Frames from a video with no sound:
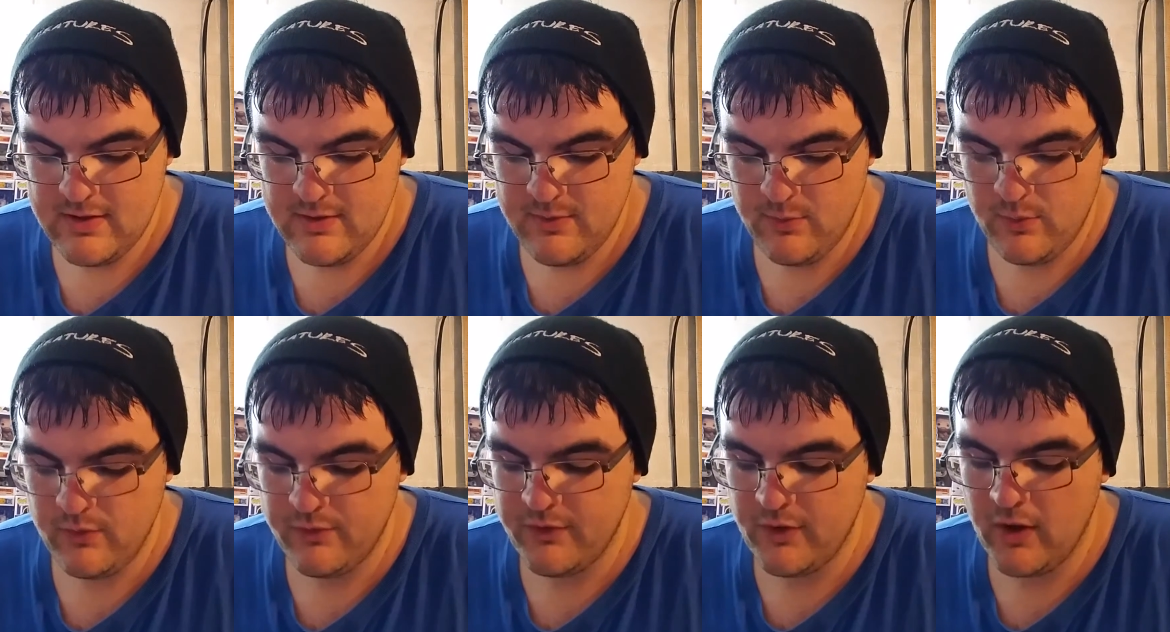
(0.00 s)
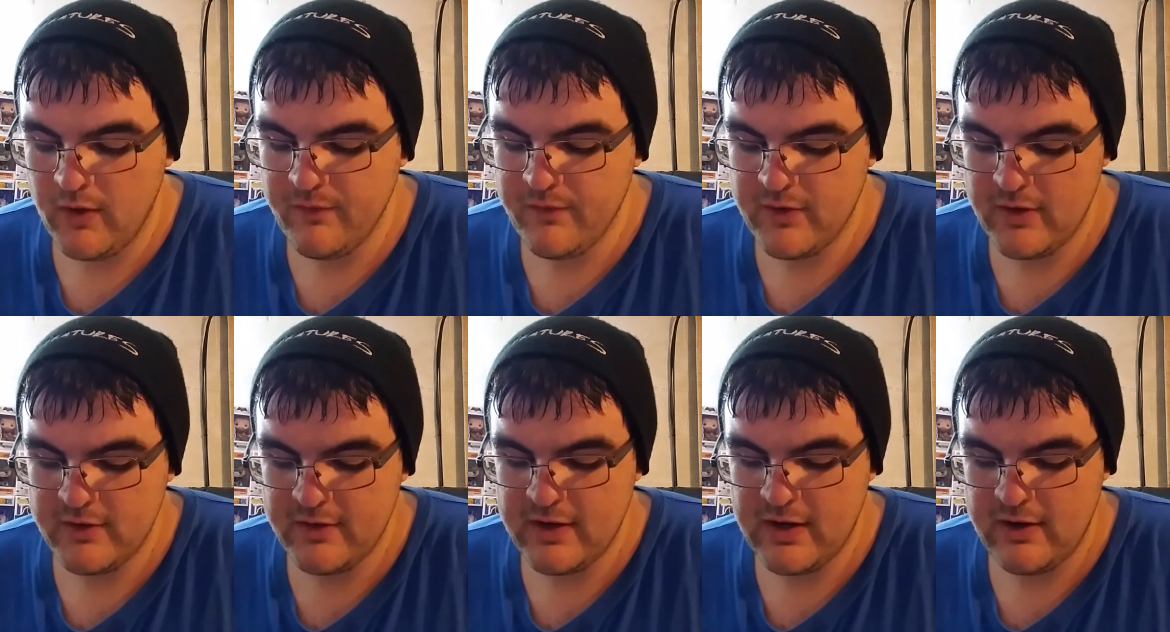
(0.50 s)
Well, Dolph
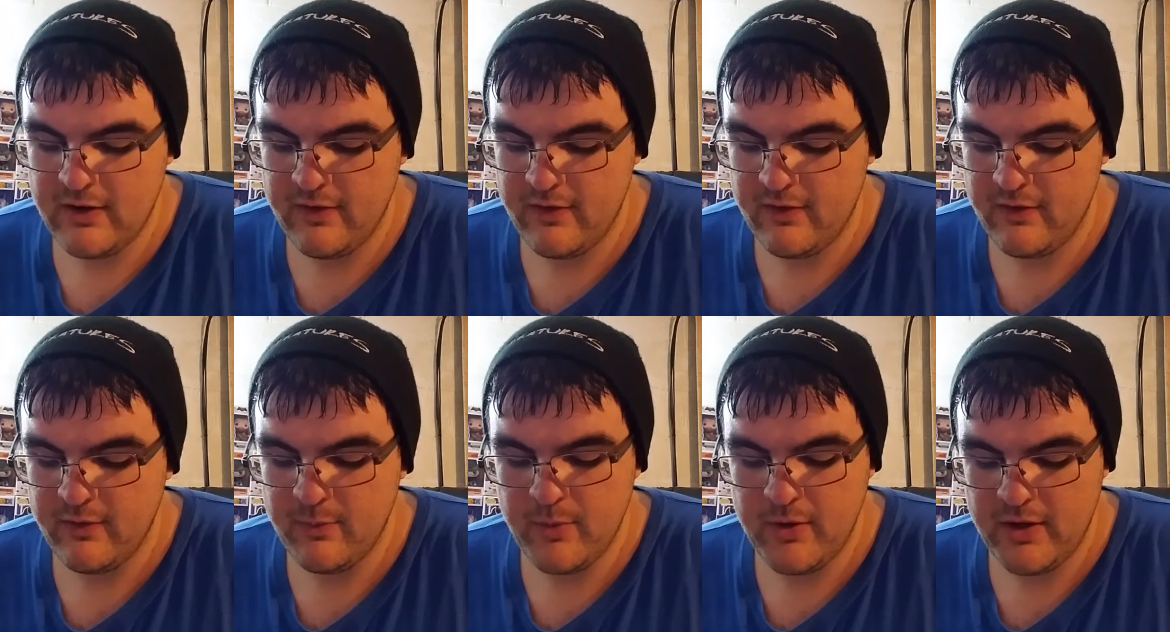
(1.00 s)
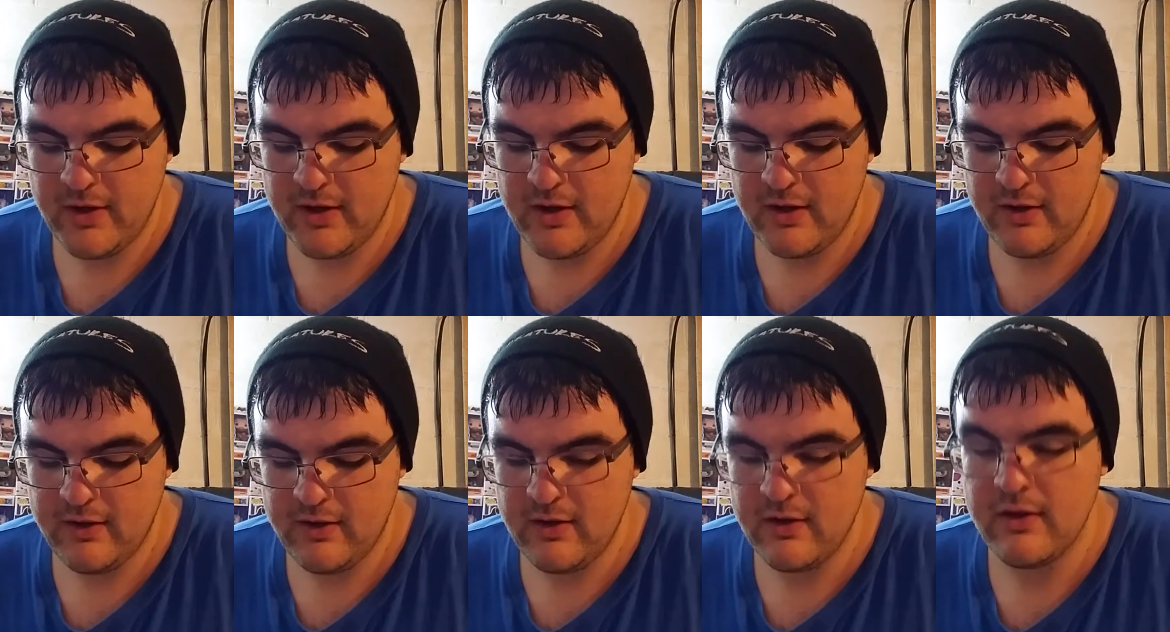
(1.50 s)
kicked out as a spinning
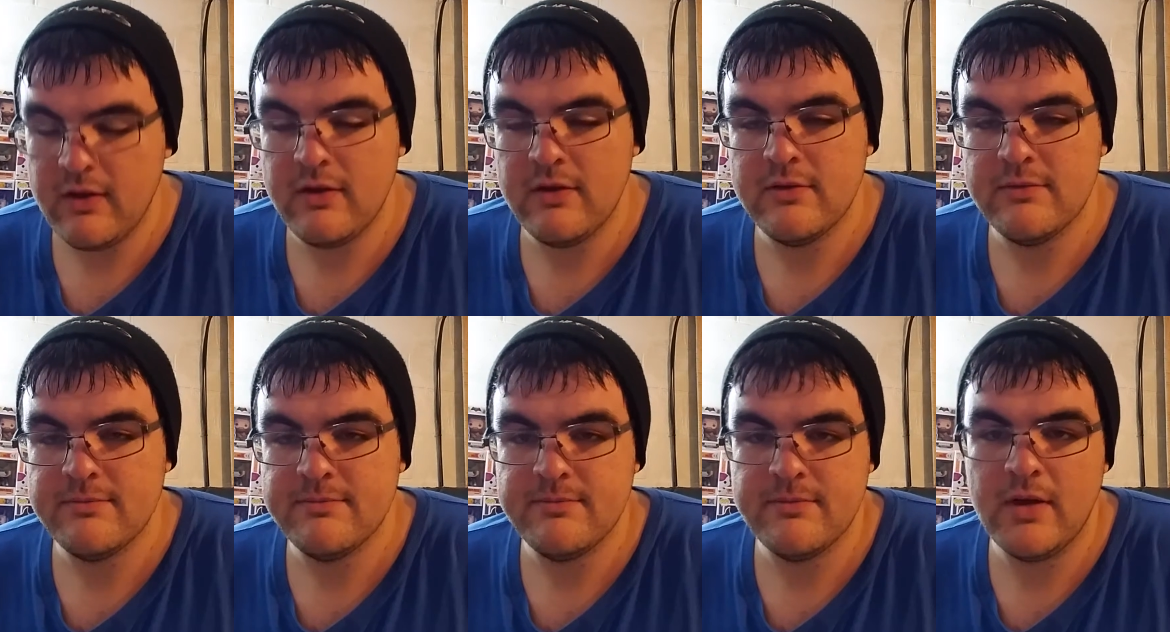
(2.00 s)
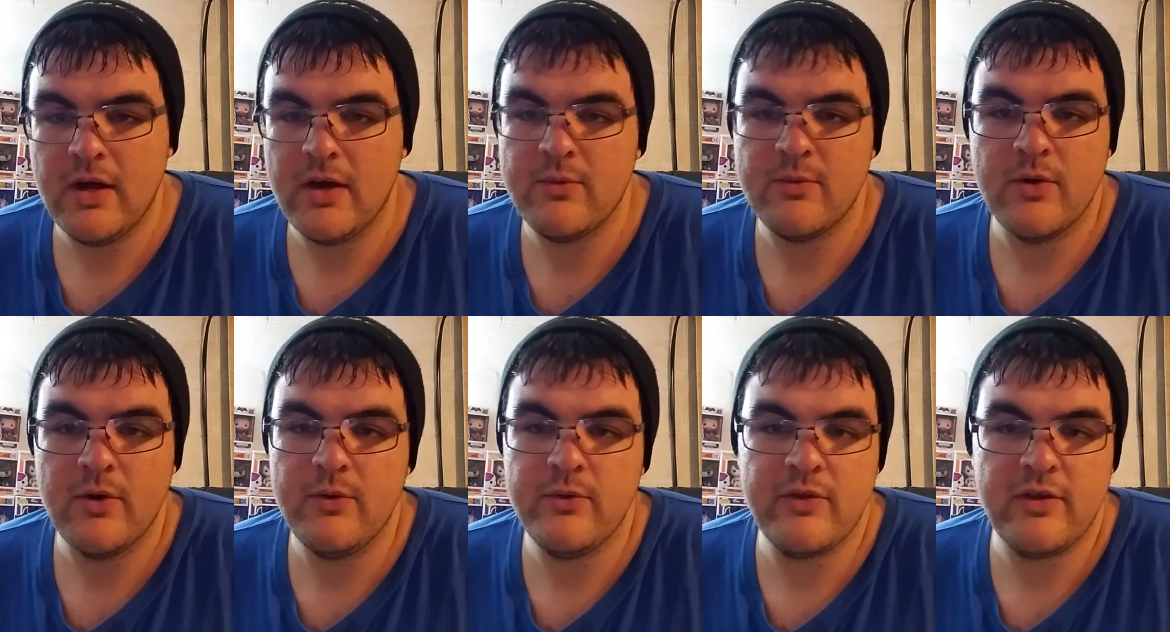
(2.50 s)
head kick. Not
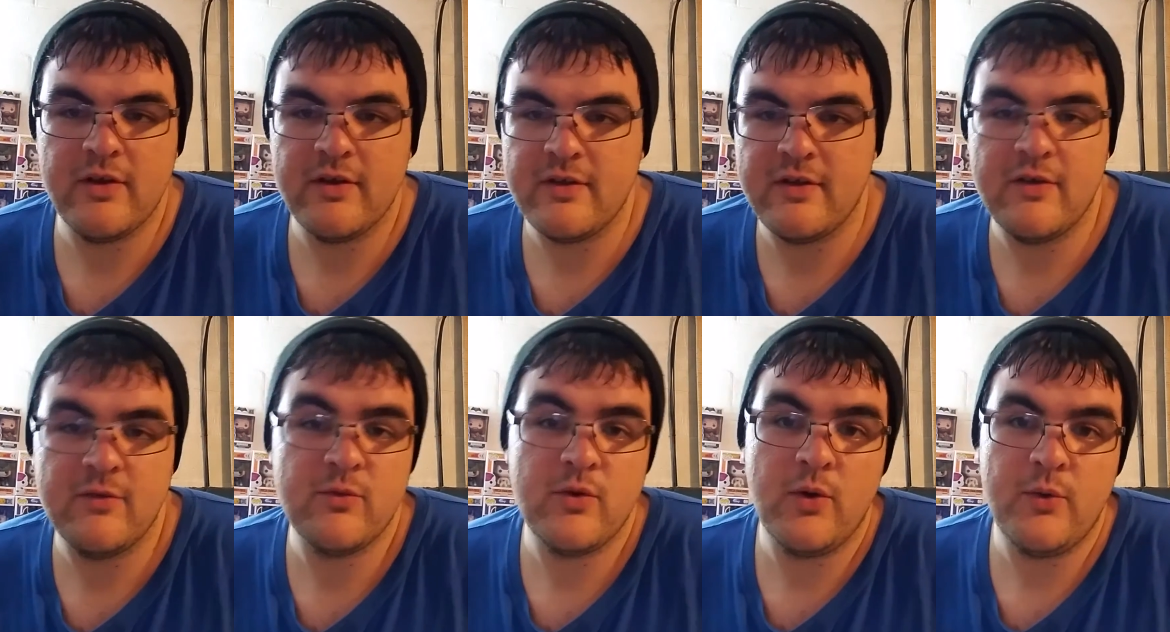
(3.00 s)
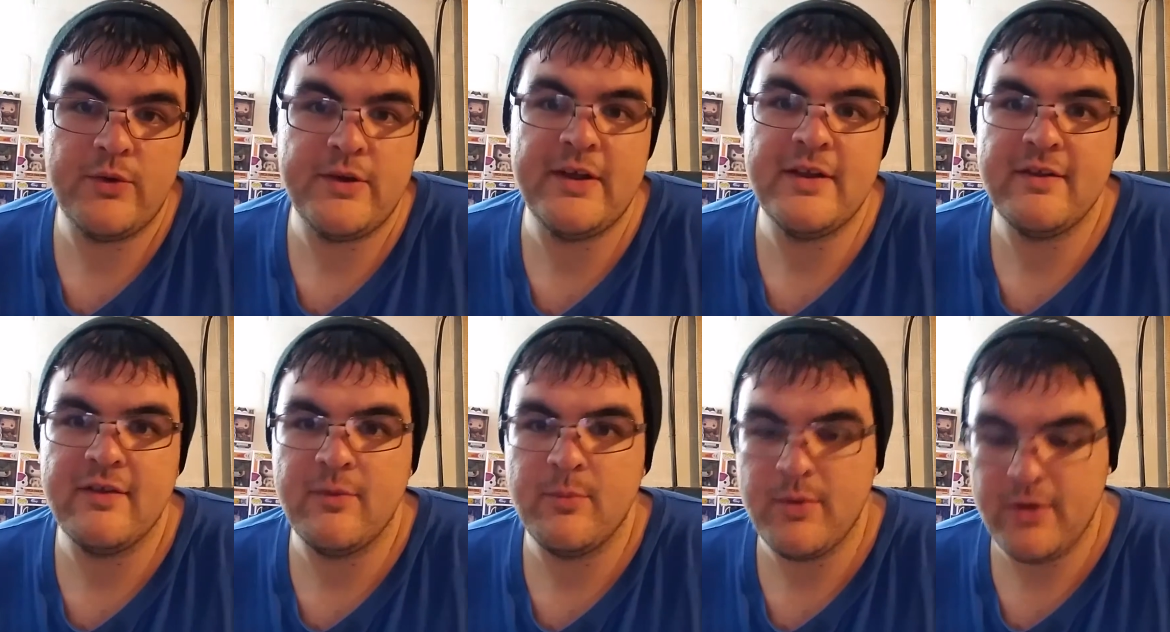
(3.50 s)
Rowan kicked out. Rowan
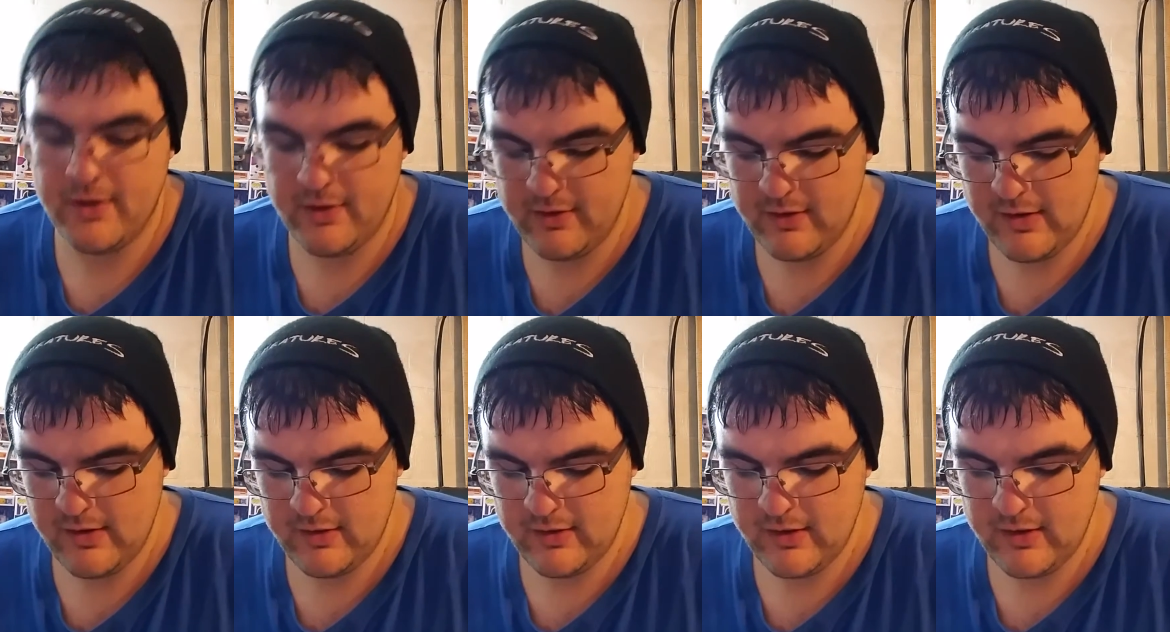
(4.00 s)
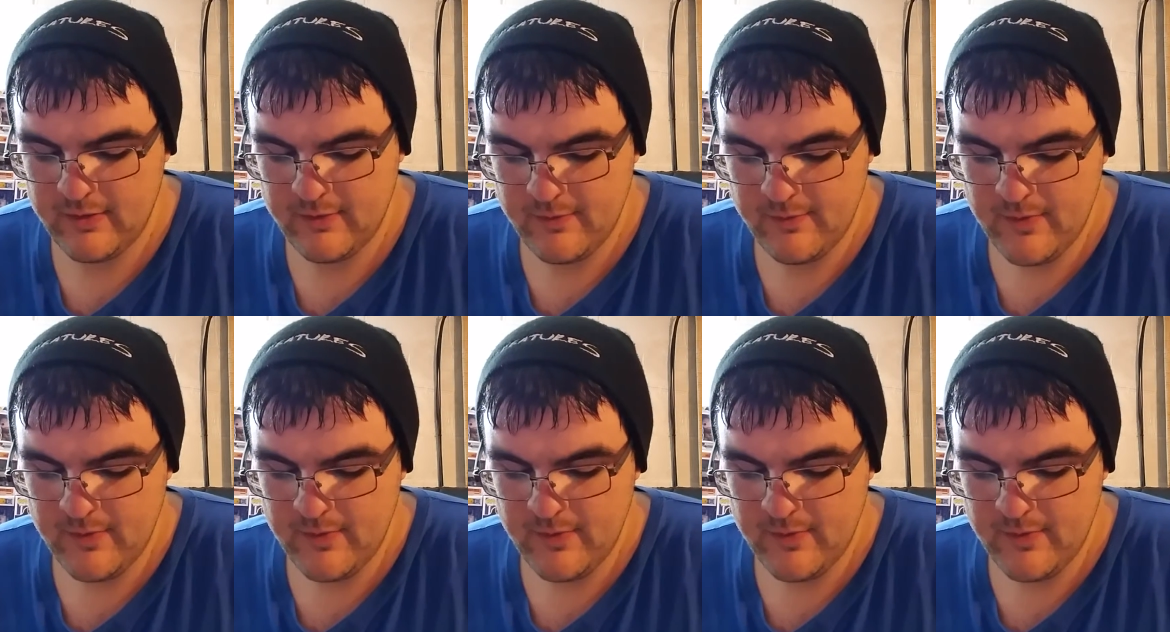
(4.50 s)
hit the spinning head kick.